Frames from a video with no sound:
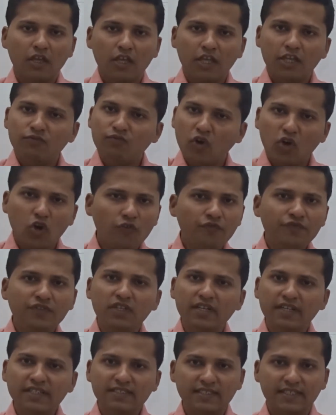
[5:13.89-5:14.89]
In one of
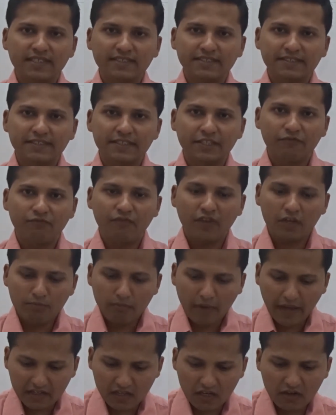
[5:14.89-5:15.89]
the races, when
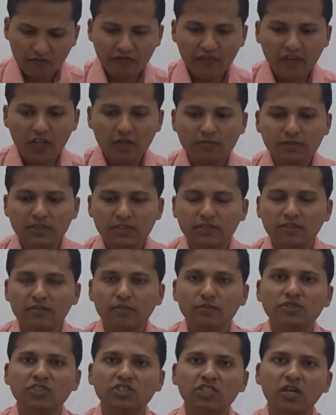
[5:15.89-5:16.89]
Michael Phelps
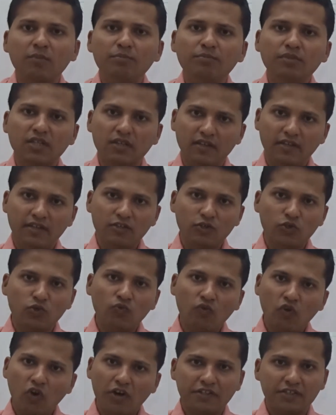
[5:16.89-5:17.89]
jumped into
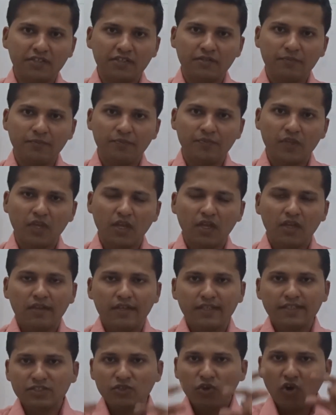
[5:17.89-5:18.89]
water,
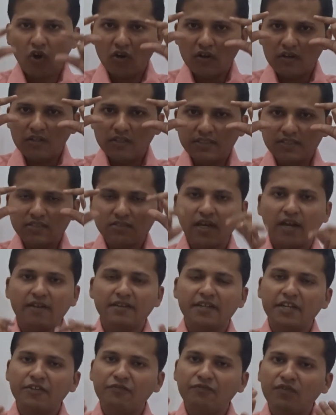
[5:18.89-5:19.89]
his goggles
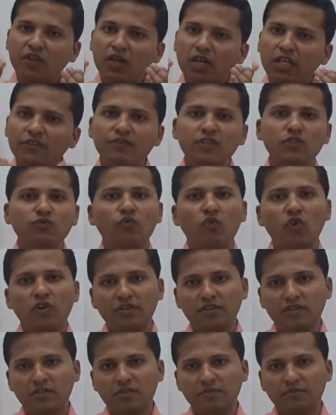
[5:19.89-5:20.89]
started filling with
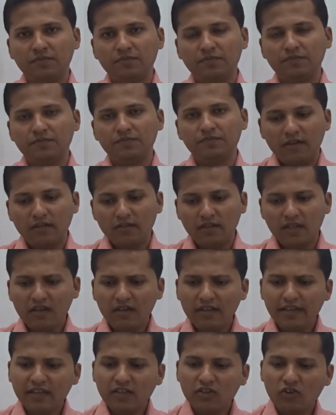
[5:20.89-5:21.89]
water.
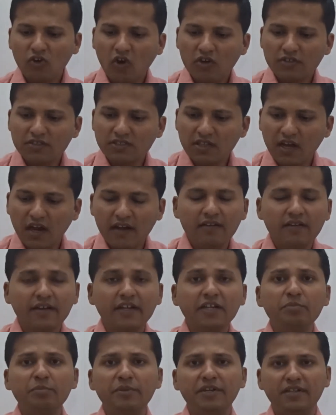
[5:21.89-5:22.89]
Till he crossed one
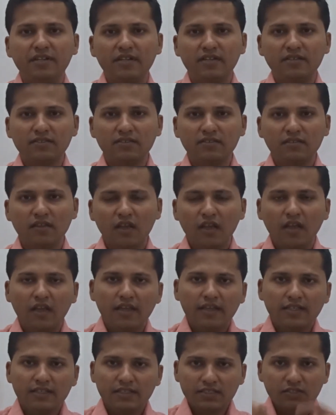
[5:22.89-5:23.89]
hundred meters,
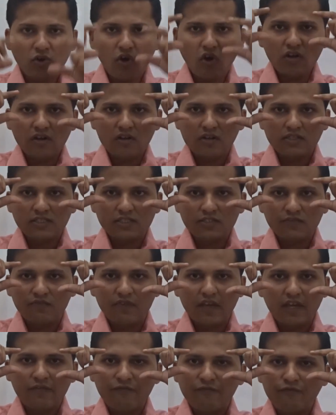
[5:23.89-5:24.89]
his goggles
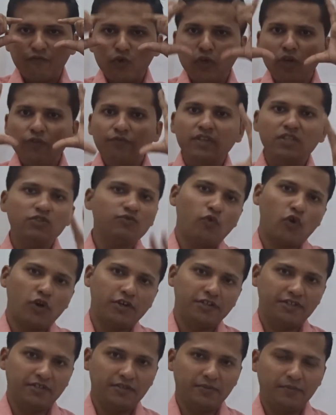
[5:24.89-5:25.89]
were full with
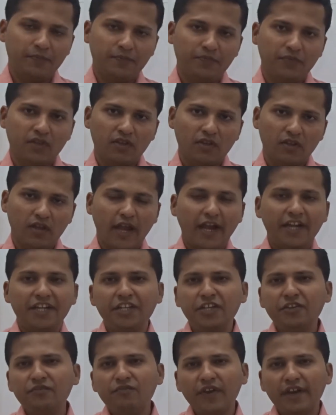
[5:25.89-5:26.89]
water and
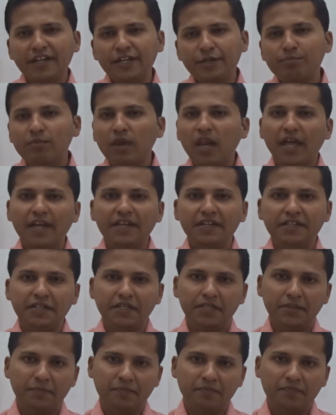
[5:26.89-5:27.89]
he went
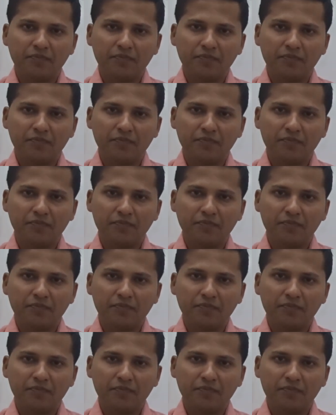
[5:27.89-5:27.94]
blind.